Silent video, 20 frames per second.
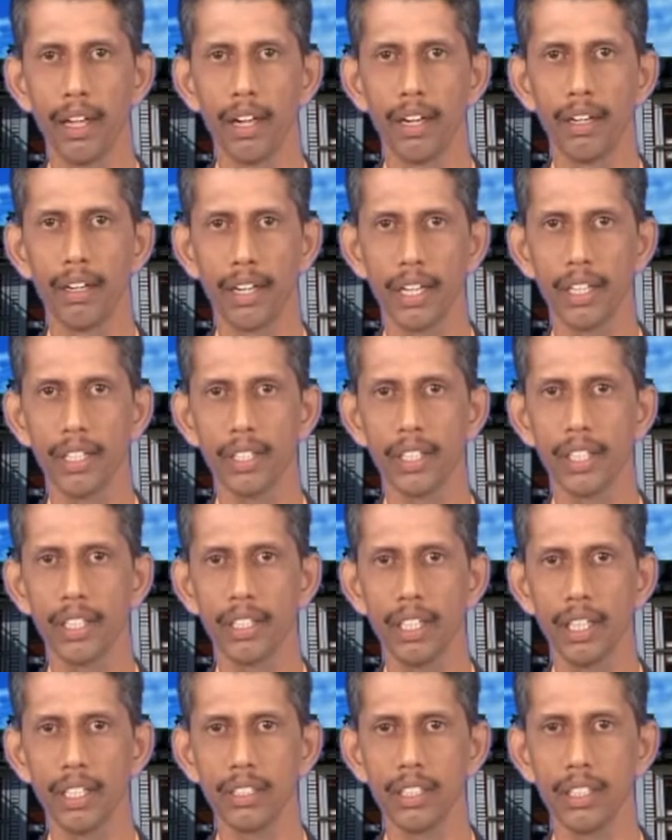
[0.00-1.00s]
Drying
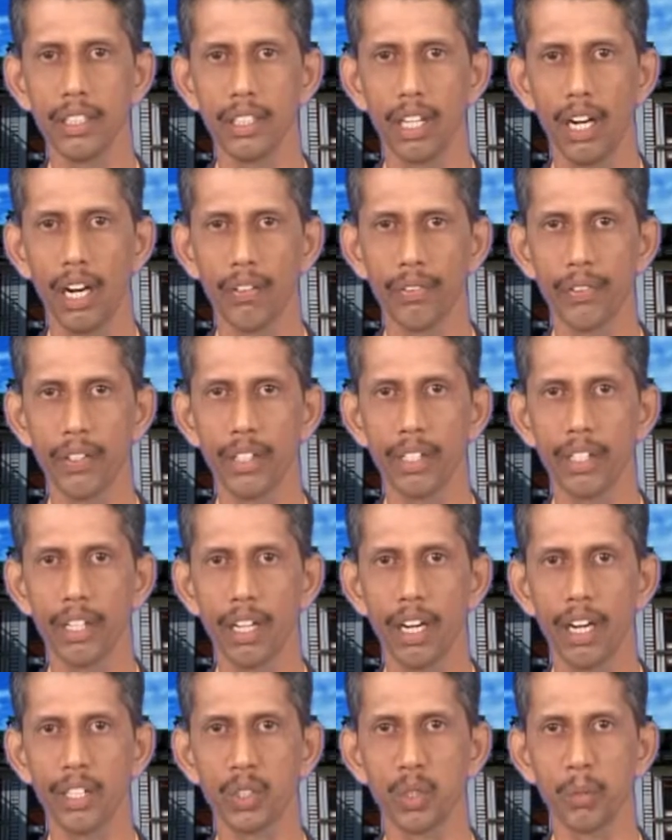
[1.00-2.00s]
shrinkage is often
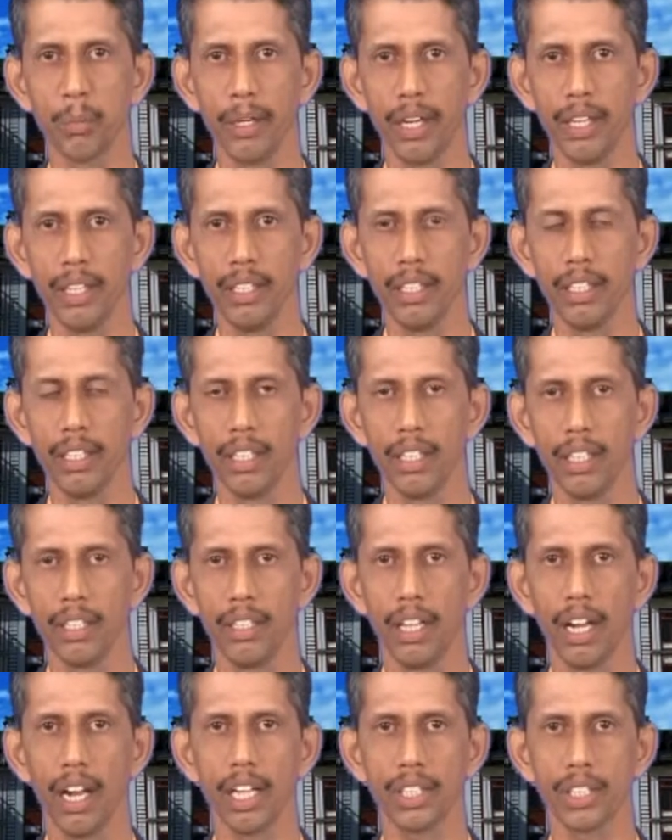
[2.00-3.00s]
caused by the
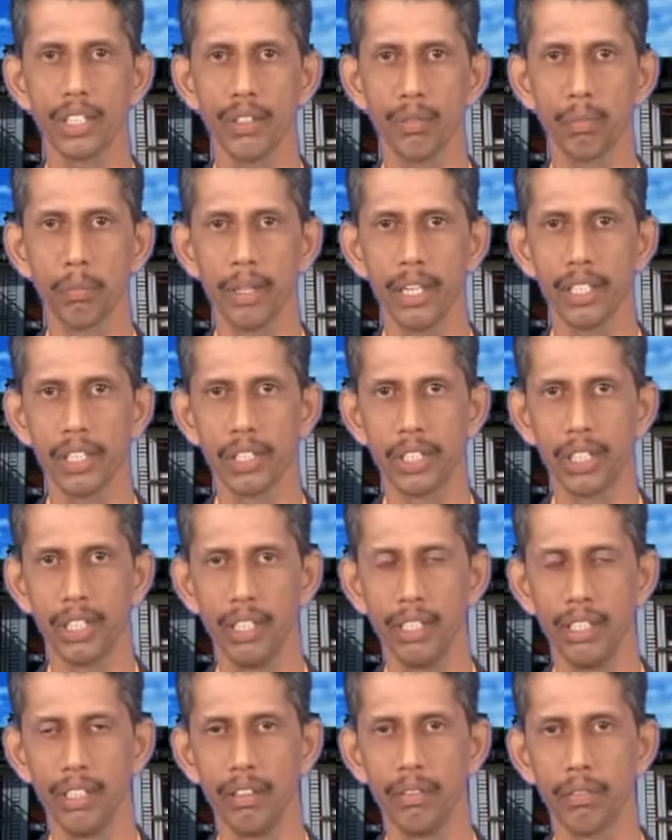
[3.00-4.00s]
loss of moisture
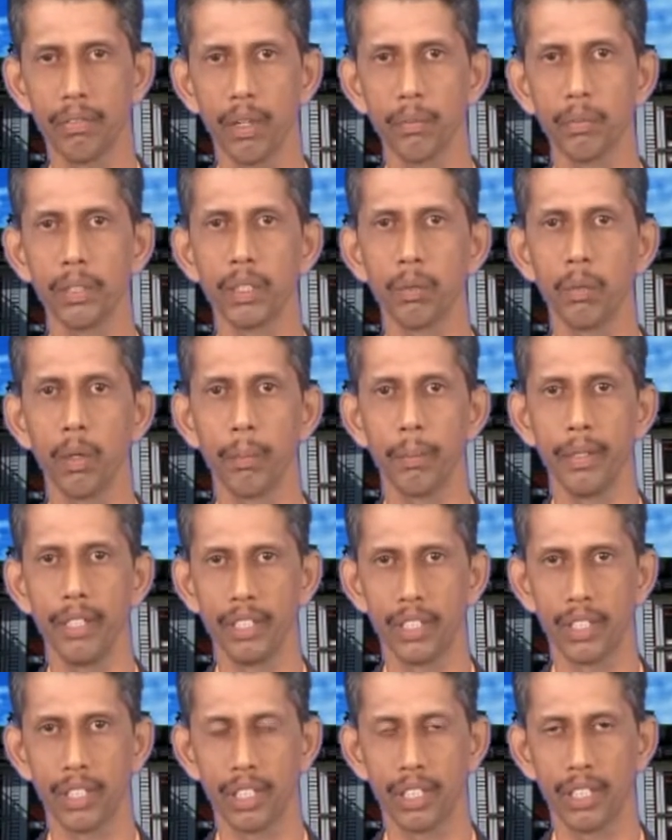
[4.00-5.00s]
from the cement
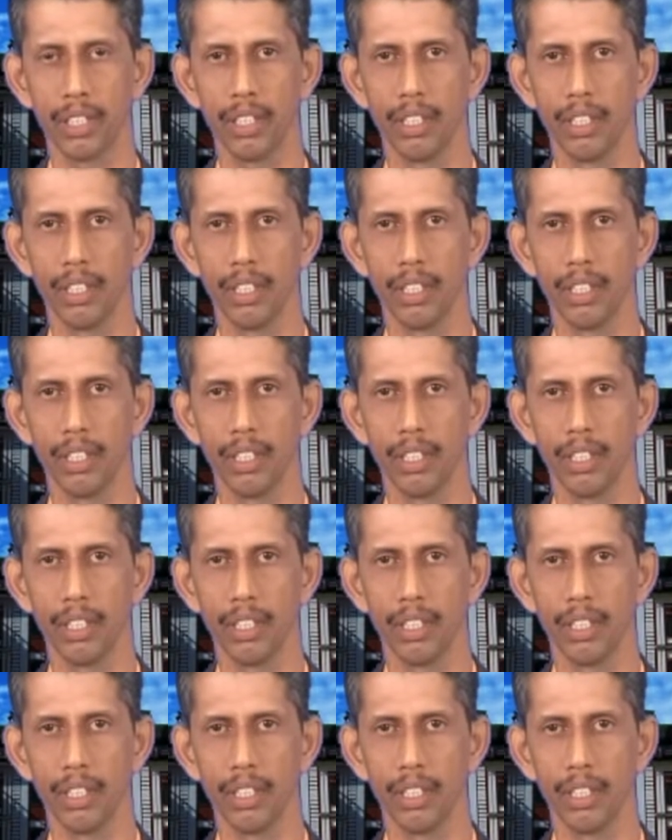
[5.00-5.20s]
paste.